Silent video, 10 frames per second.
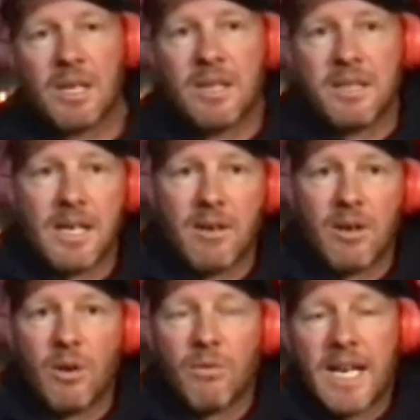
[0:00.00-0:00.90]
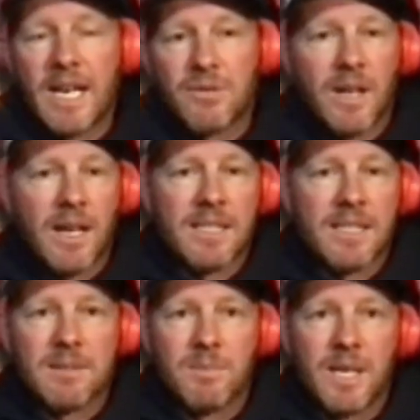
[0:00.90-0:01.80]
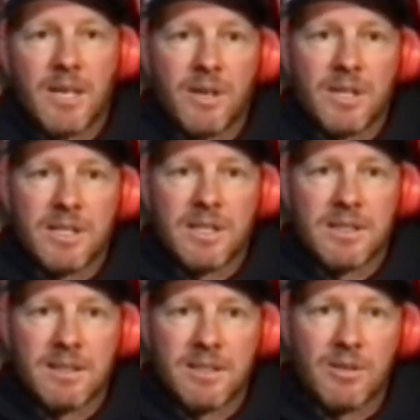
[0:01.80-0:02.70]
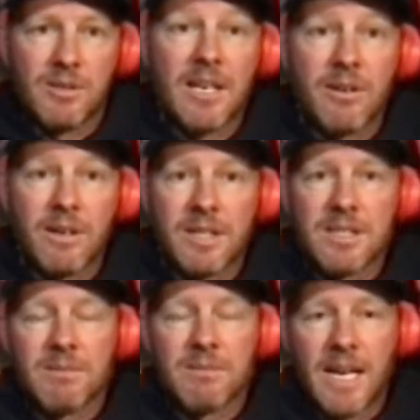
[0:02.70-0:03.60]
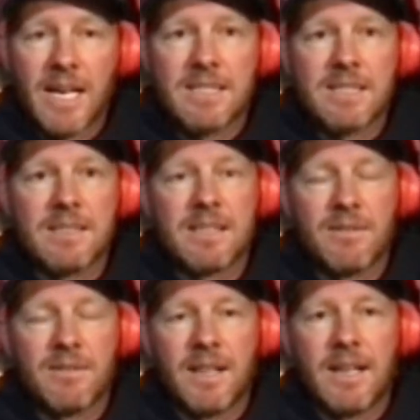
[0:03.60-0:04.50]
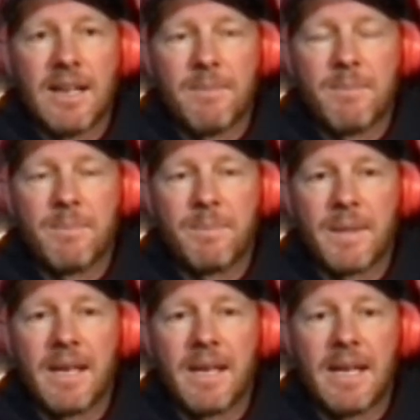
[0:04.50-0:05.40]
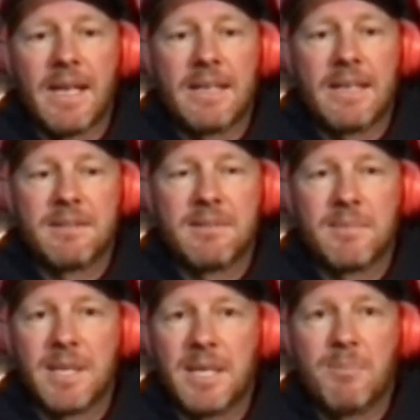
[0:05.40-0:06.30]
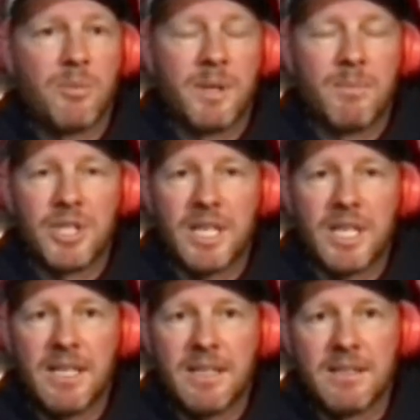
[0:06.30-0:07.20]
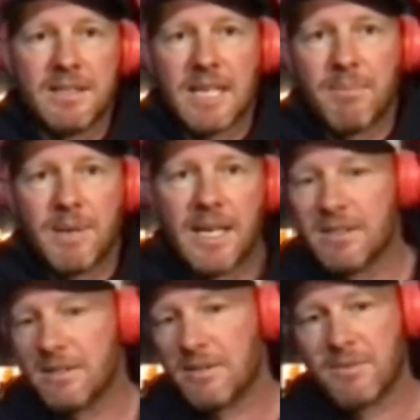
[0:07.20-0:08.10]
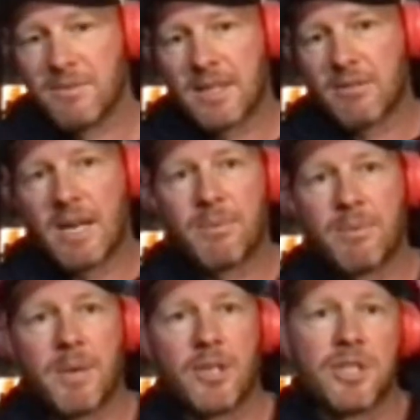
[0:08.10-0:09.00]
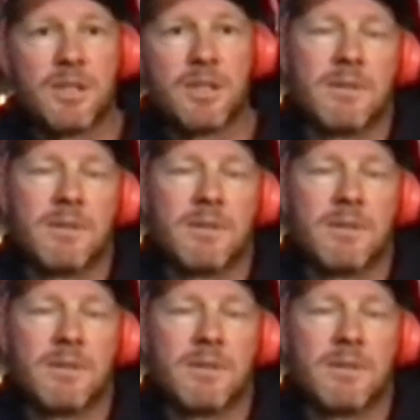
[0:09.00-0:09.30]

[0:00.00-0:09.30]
you know, long range flights, some Icarus, do the Icarus race and stuff like that. And he built me a machine and said, Blaise, you've done great promotion,